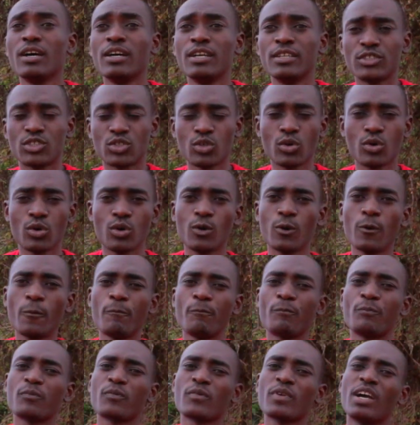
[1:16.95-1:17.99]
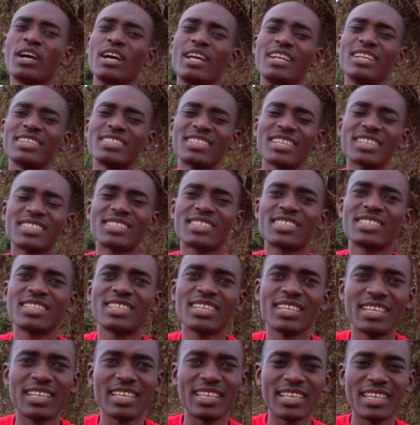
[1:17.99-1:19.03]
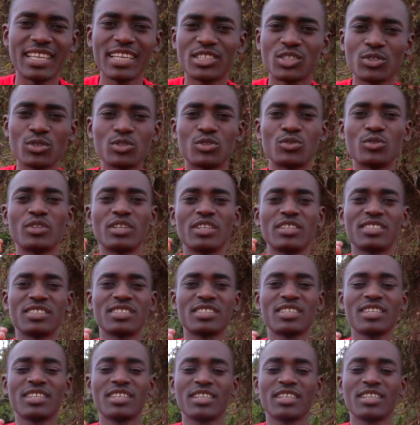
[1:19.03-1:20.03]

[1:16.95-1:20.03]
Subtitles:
So let's just get on to this.